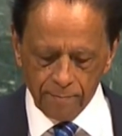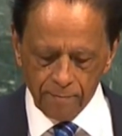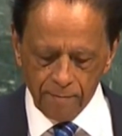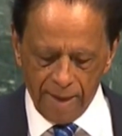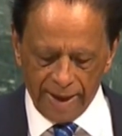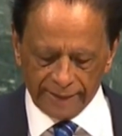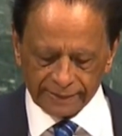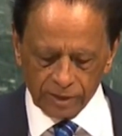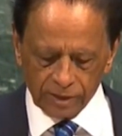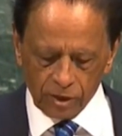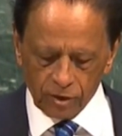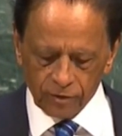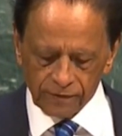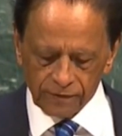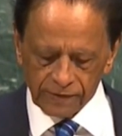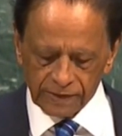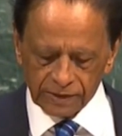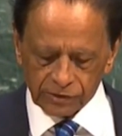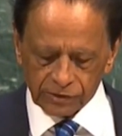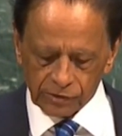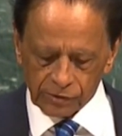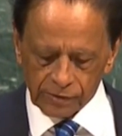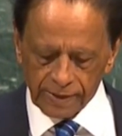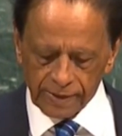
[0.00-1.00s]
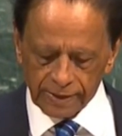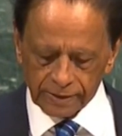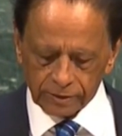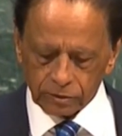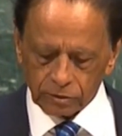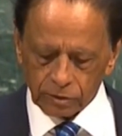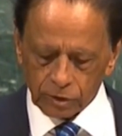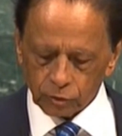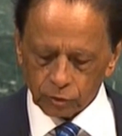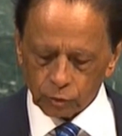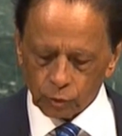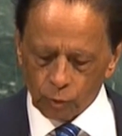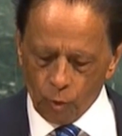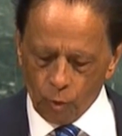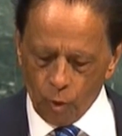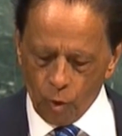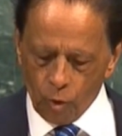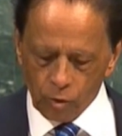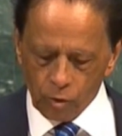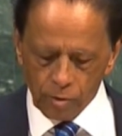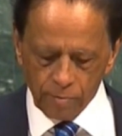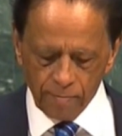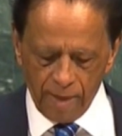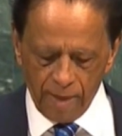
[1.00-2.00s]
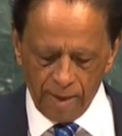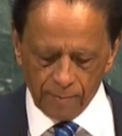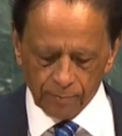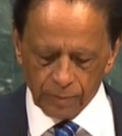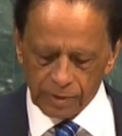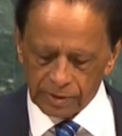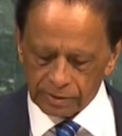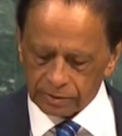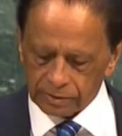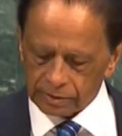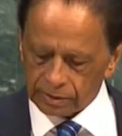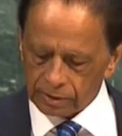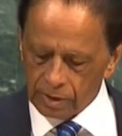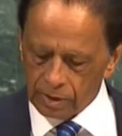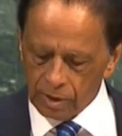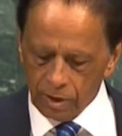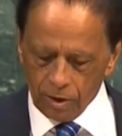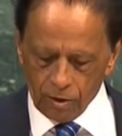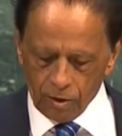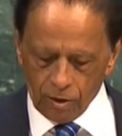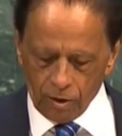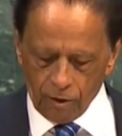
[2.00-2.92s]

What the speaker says: a matter of interest to all members